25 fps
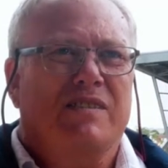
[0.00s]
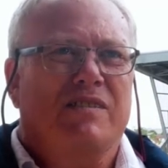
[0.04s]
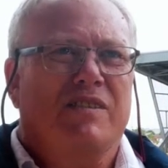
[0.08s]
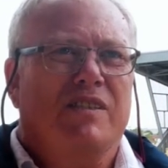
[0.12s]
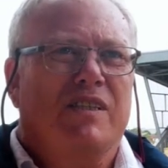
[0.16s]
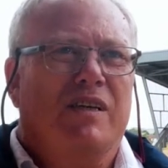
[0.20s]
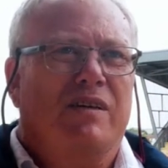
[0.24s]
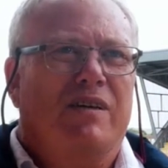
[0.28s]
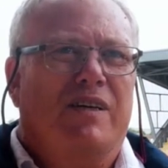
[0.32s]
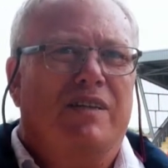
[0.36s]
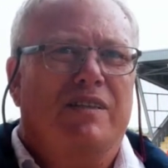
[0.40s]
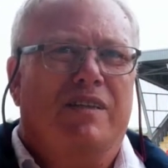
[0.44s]

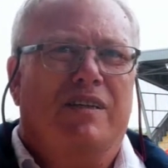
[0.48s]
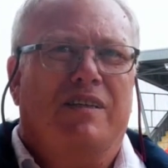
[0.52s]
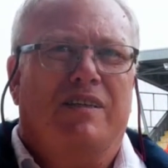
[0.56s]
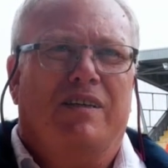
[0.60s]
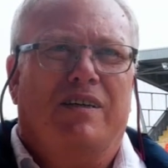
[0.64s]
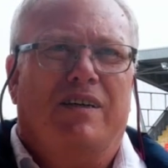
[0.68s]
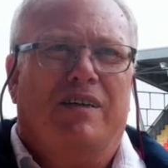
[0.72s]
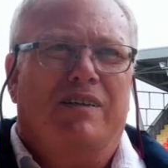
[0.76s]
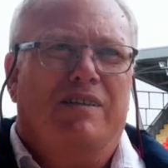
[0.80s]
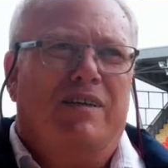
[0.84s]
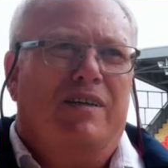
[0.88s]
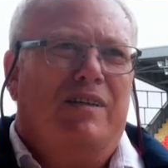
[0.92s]
So
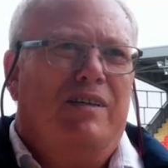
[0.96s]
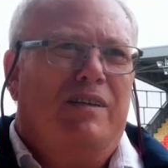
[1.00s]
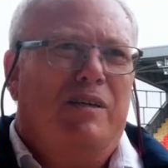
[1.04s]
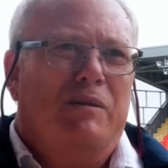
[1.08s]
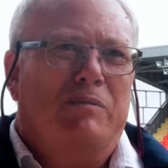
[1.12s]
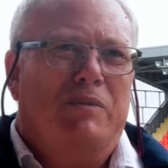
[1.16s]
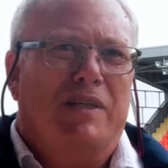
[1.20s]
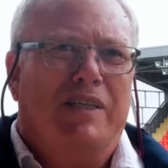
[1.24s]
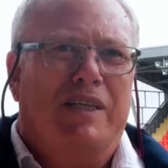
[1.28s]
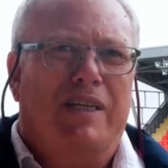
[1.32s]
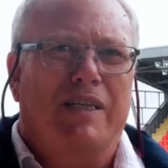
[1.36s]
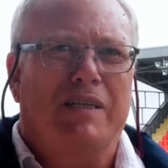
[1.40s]
I
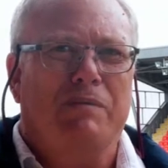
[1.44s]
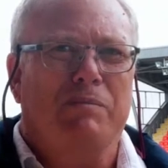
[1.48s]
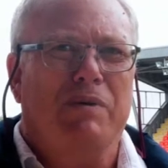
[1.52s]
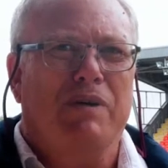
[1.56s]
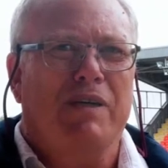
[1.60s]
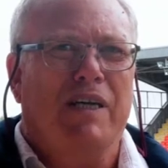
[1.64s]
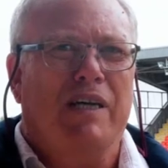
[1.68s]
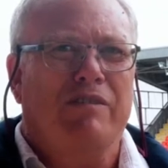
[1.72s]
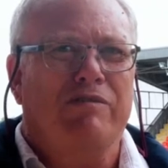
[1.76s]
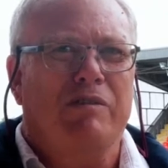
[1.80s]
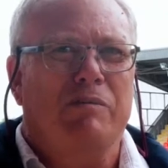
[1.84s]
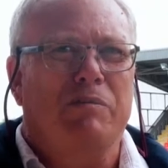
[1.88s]
hope that
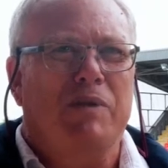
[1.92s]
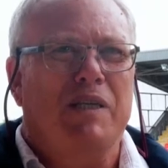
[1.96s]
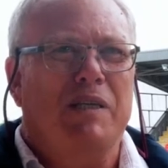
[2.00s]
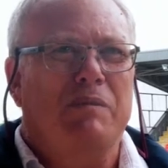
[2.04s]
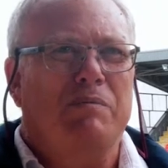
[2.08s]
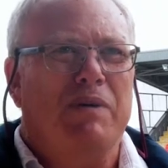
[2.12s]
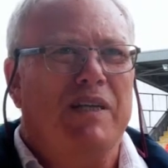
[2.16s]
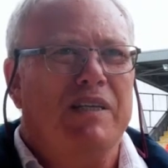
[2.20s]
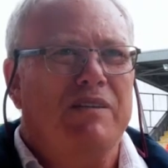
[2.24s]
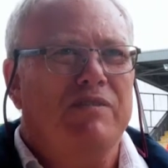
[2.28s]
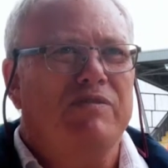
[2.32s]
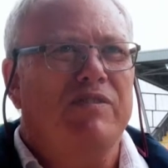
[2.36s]
everybody
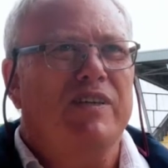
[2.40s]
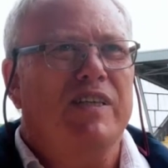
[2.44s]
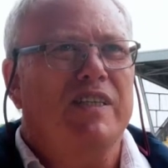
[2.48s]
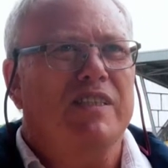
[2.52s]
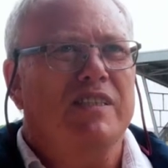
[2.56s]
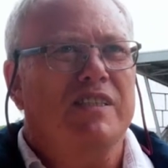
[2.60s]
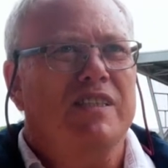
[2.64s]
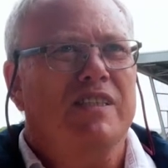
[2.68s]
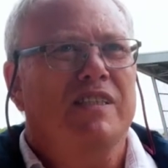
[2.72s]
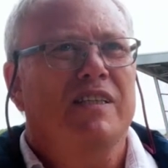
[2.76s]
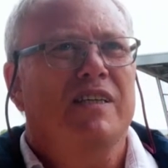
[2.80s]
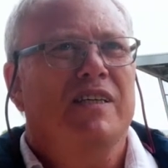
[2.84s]

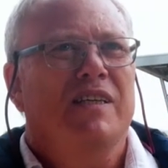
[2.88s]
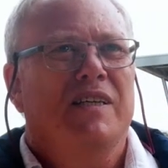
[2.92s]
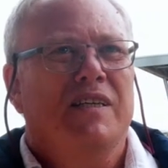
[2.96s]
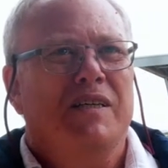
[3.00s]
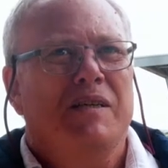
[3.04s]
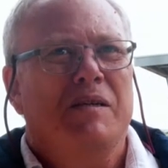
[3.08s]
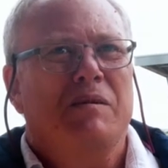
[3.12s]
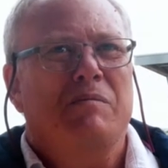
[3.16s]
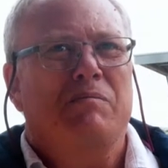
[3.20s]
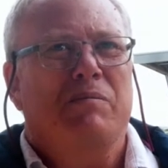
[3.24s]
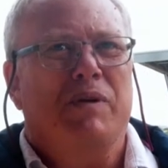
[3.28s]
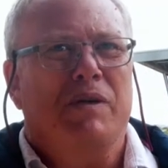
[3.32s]
benefits,
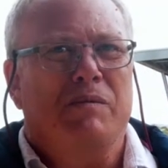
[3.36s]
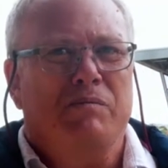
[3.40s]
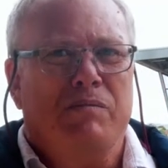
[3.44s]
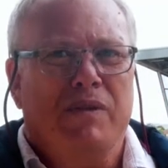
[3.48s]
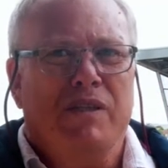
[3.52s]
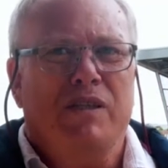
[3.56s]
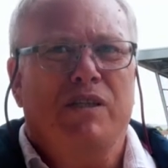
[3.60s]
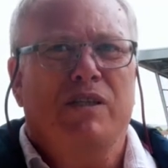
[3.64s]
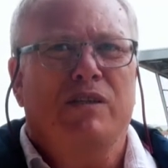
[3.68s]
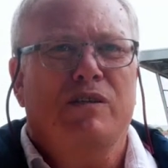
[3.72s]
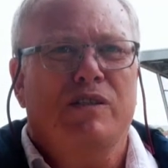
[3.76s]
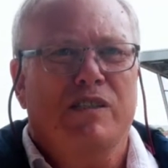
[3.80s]
but
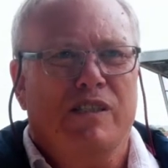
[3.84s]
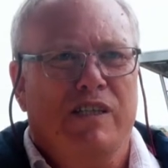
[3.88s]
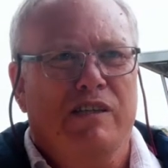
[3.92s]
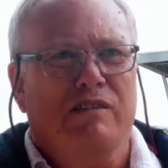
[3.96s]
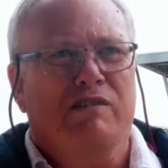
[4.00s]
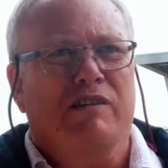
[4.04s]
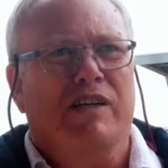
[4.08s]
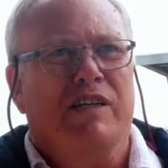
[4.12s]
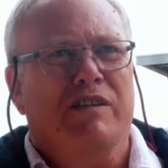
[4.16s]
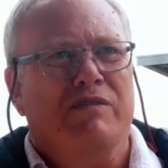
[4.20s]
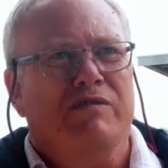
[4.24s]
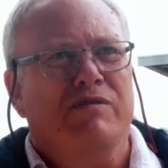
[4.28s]
hugely
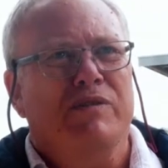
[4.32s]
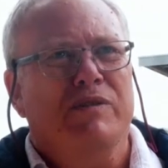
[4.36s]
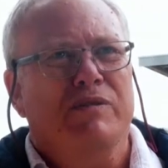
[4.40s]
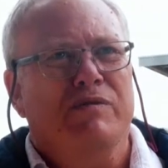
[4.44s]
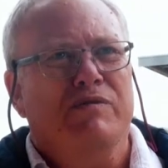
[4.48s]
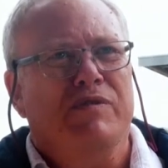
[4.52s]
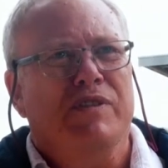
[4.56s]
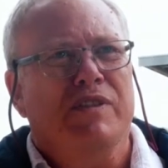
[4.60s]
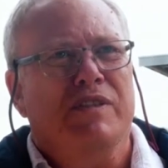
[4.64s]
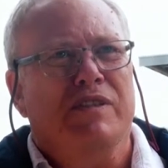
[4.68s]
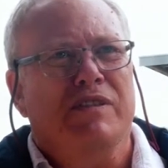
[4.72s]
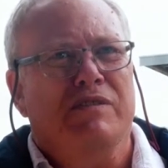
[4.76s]
grateful
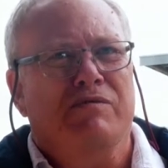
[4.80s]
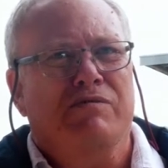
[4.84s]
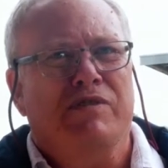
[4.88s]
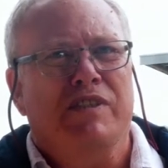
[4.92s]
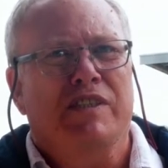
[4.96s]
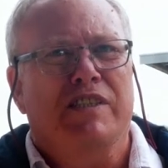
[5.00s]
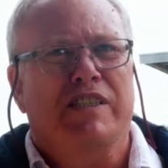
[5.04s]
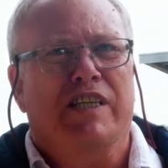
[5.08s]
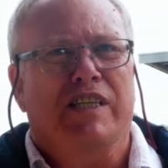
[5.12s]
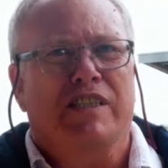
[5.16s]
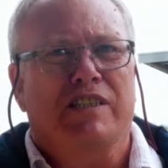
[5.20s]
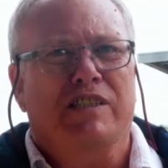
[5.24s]
for
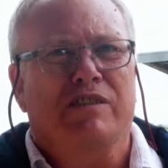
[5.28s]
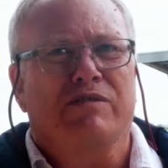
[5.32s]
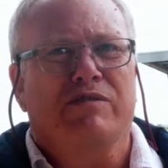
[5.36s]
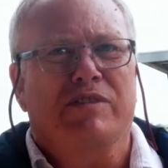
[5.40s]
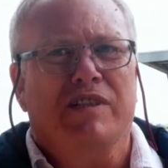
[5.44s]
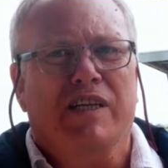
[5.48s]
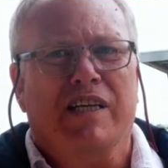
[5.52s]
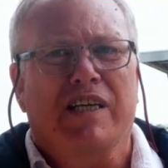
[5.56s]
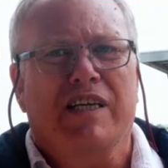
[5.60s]
the gesture from the